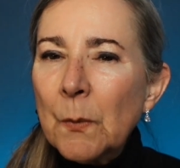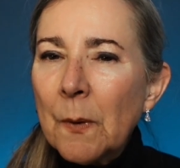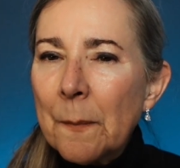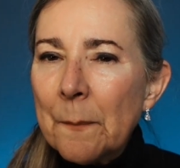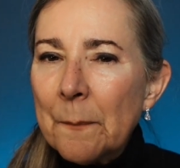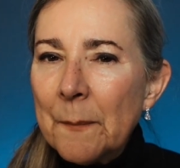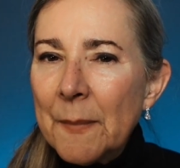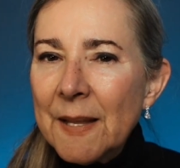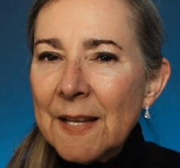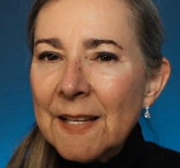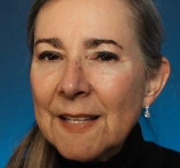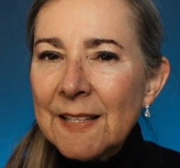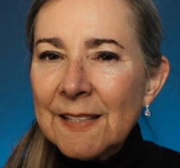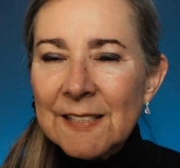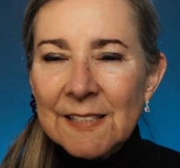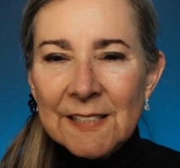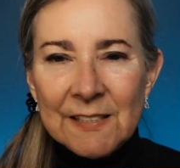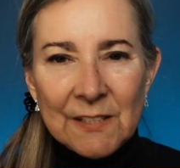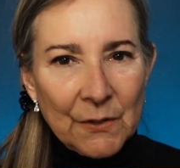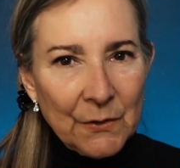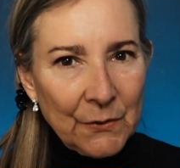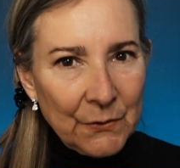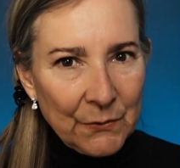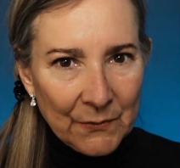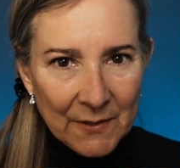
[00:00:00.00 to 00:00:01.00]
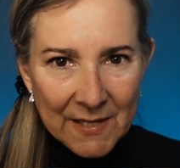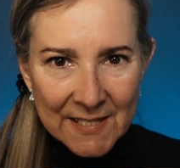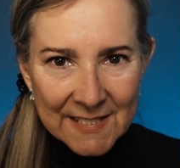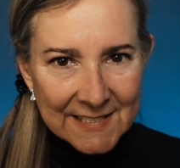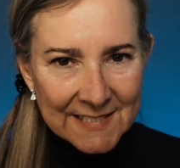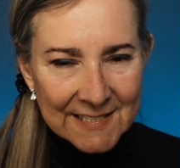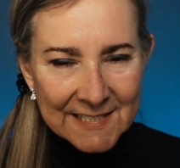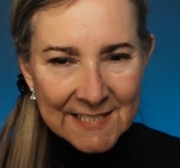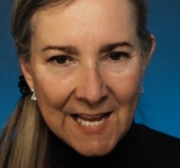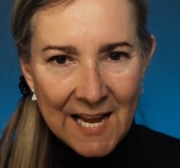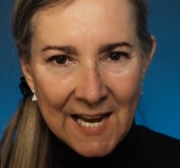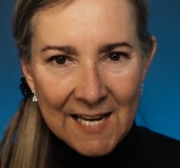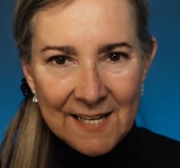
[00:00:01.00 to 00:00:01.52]
what makes this a great
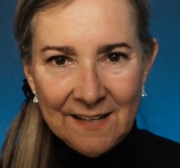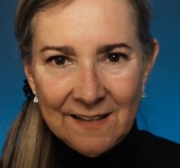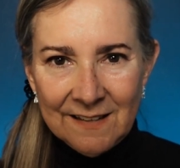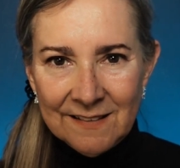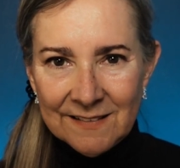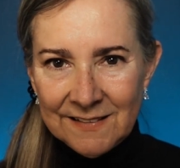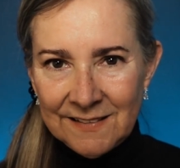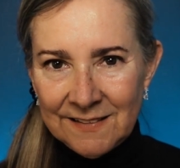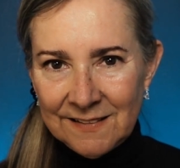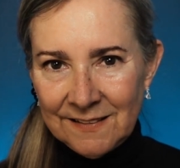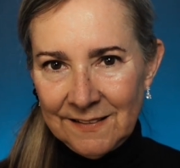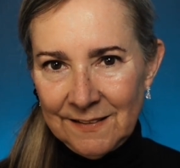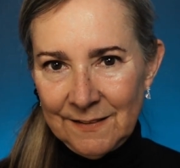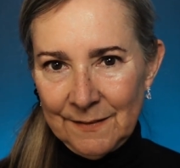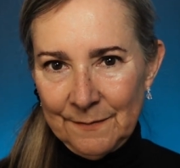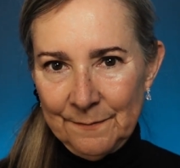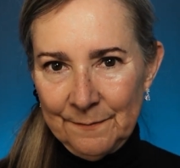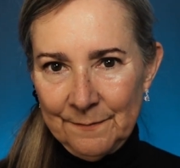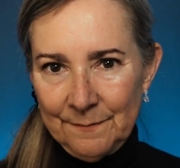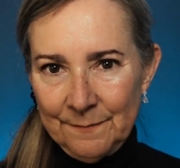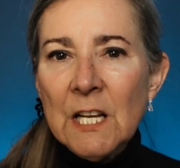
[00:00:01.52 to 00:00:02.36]
side hustle.